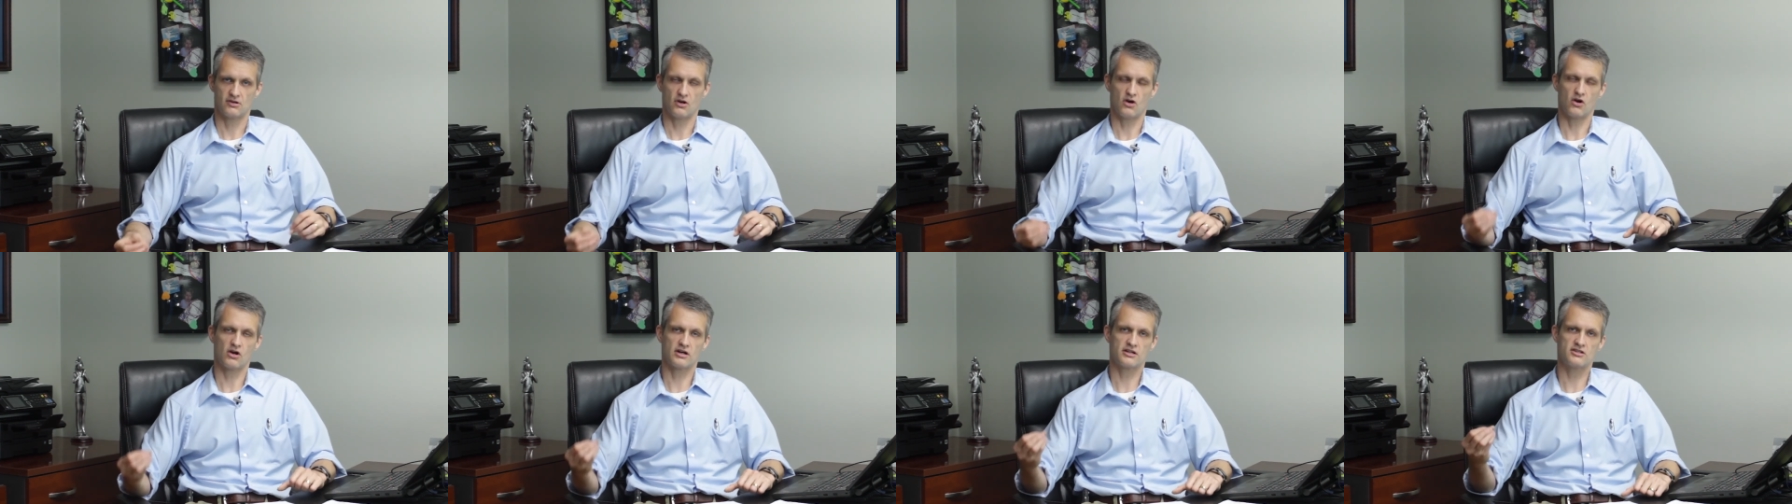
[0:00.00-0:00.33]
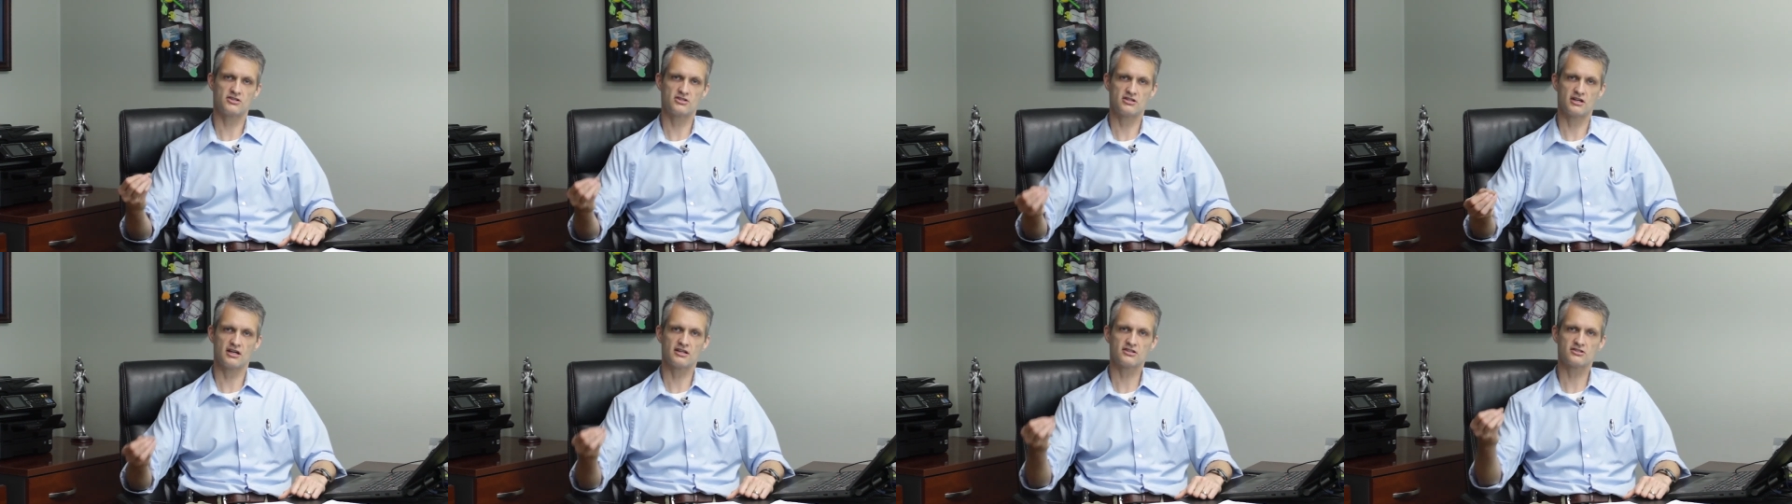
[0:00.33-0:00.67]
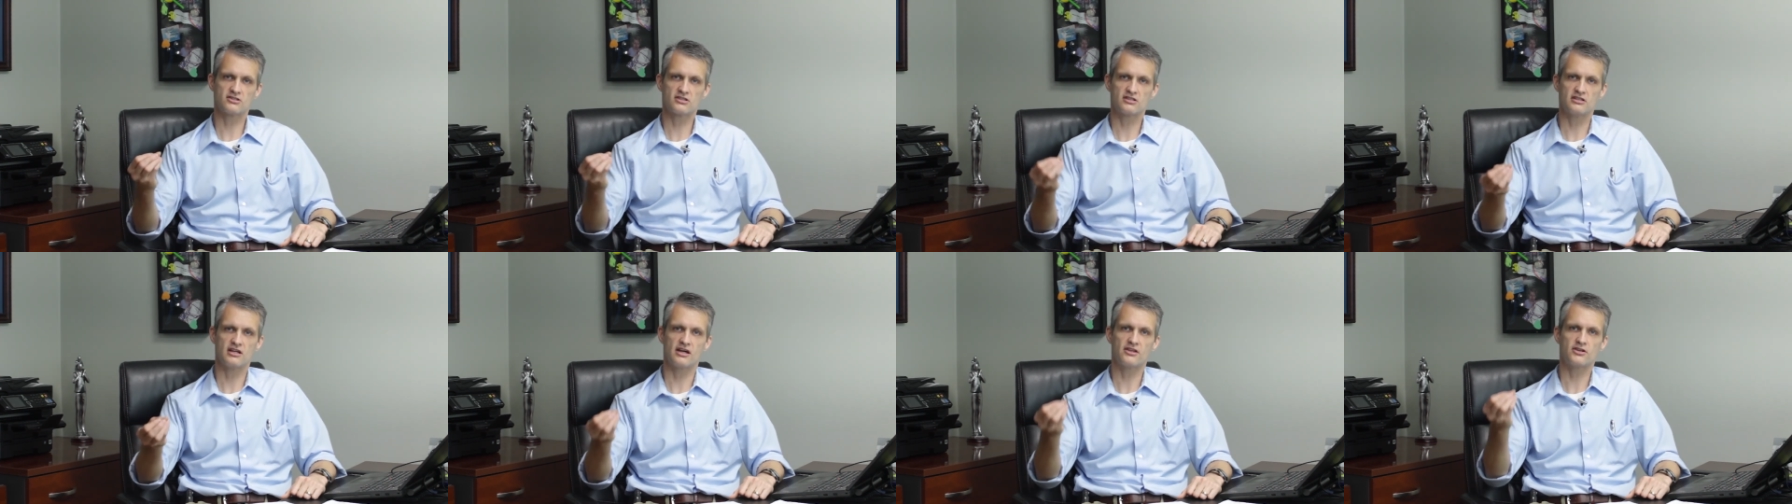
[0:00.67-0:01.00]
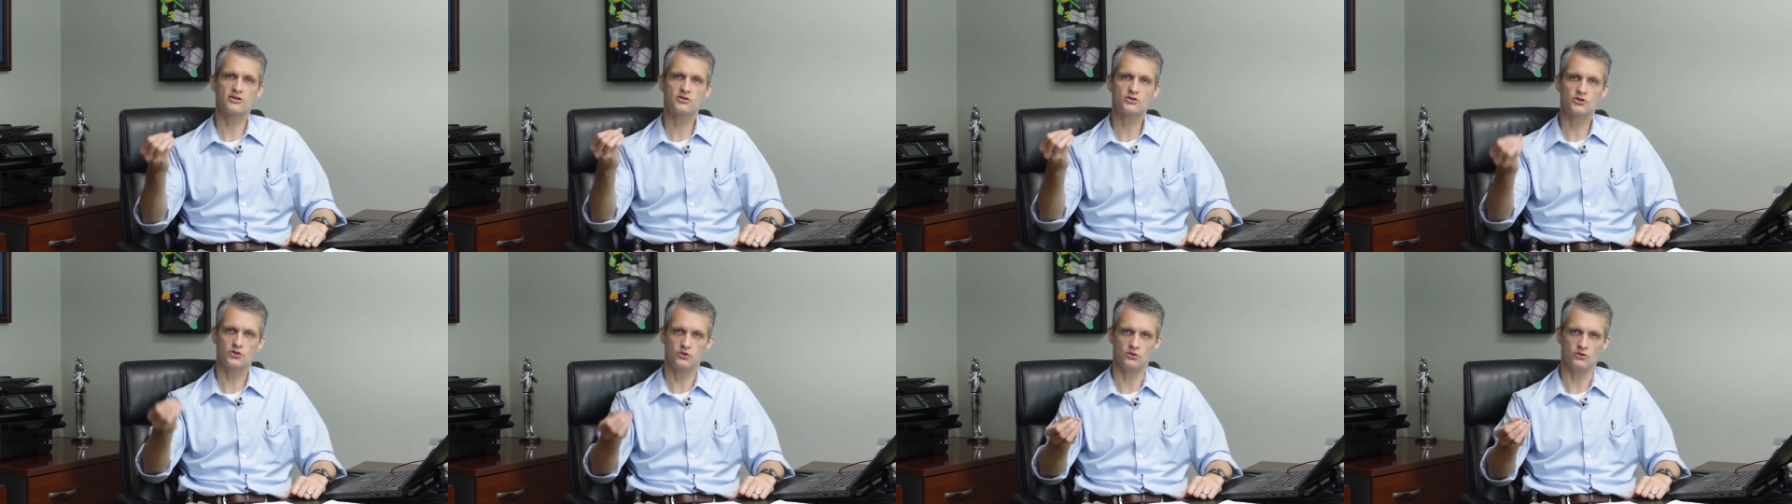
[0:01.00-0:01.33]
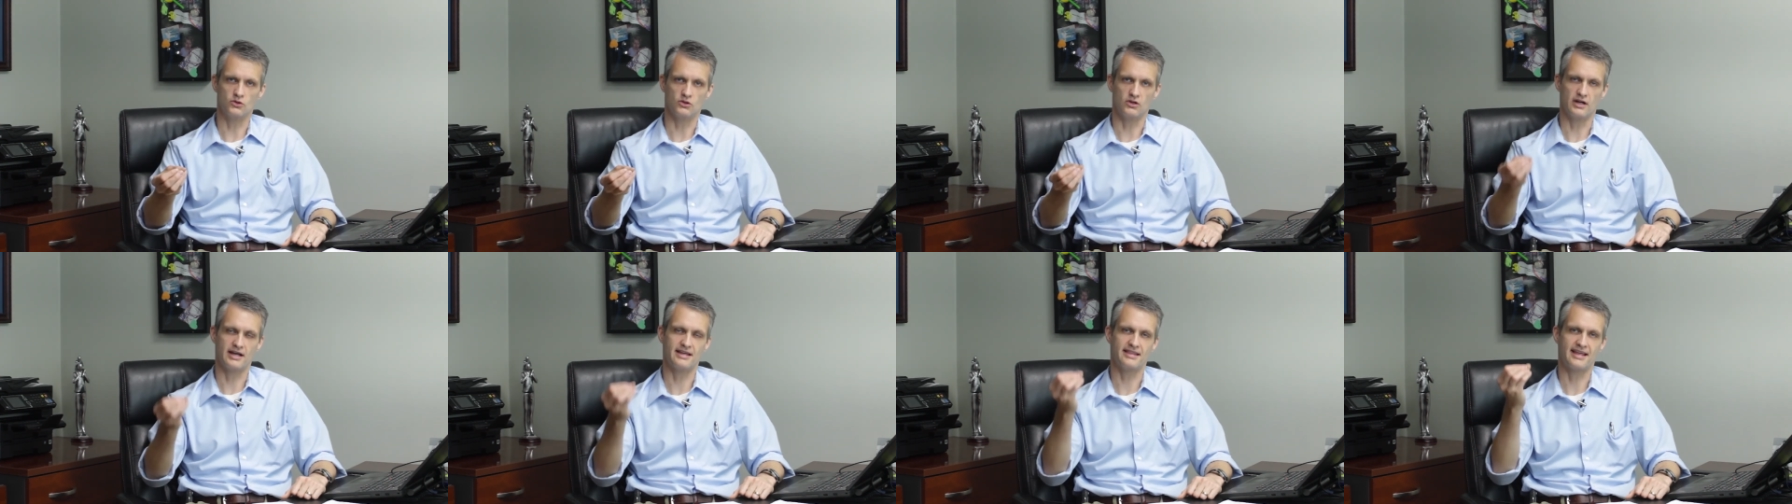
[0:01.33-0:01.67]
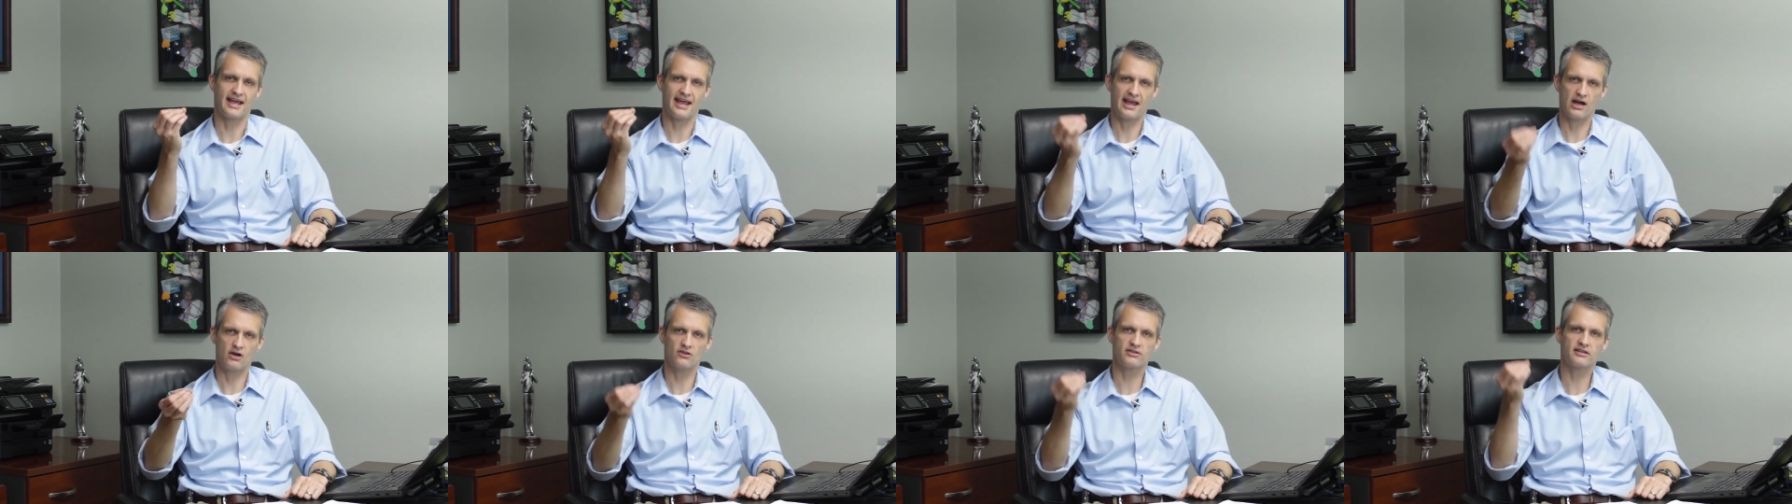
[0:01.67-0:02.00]
are just another tool in the
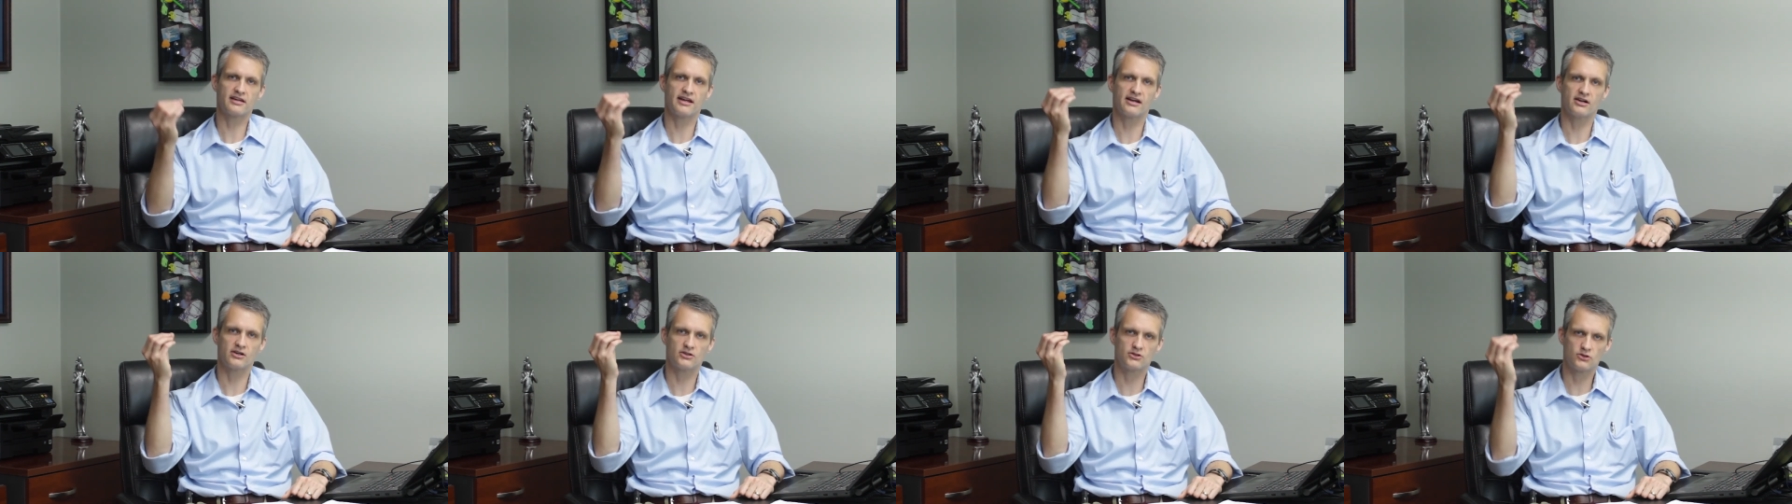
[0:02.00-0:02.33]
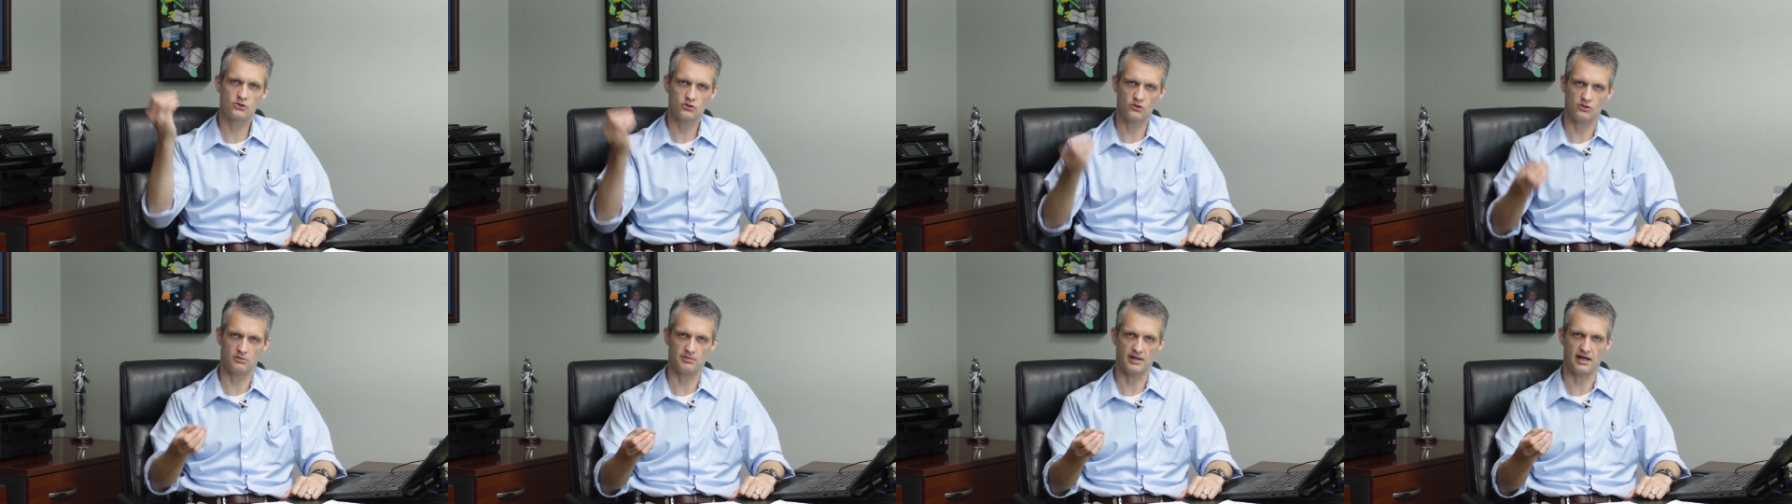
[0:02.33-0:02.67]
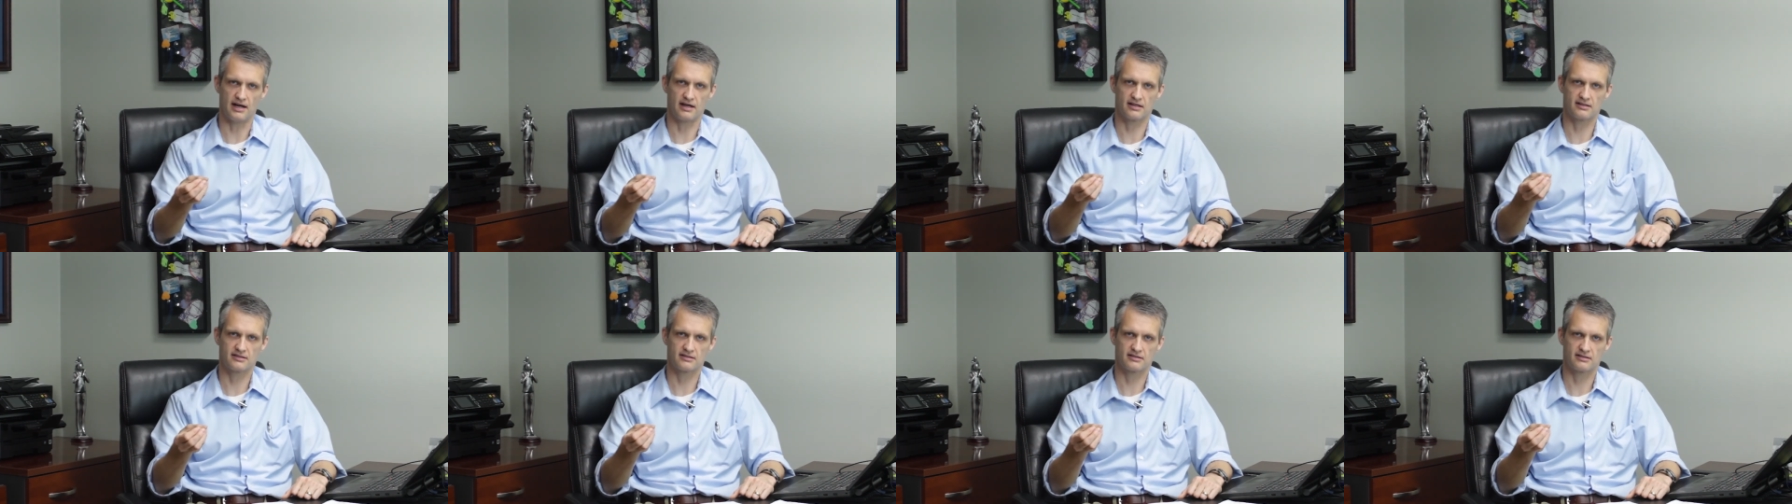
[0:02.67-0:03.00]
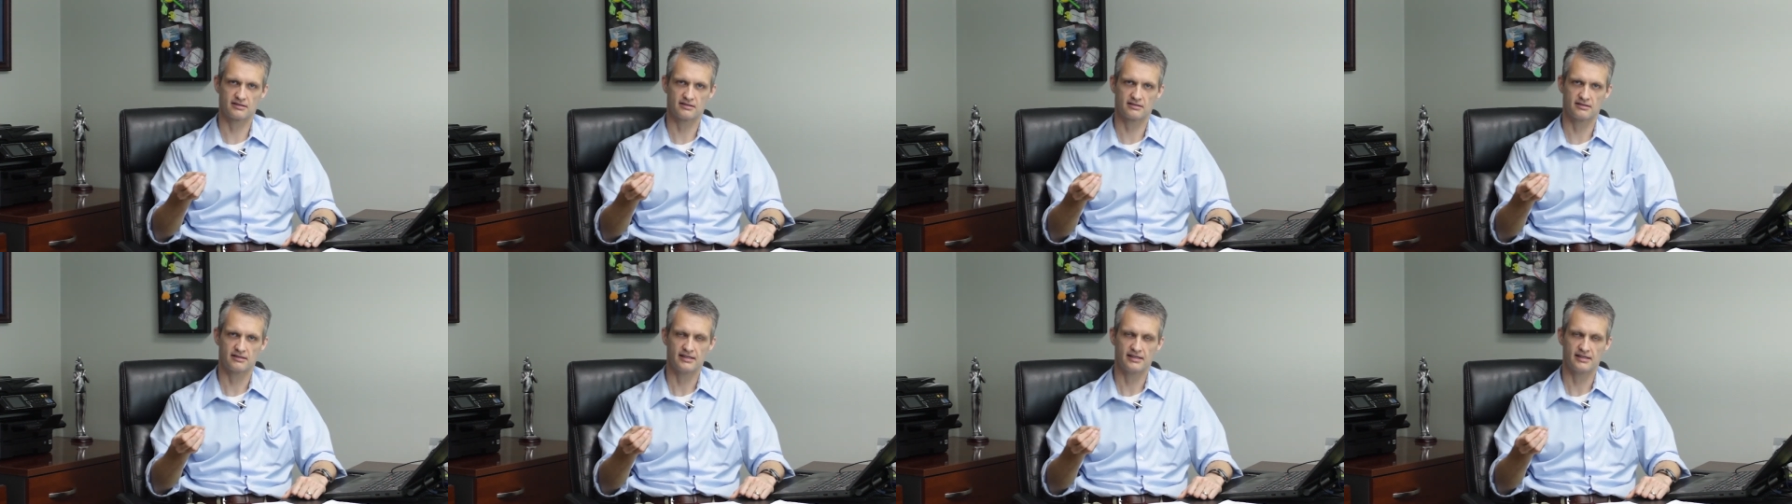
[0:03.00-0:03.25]
healthcare toolbox.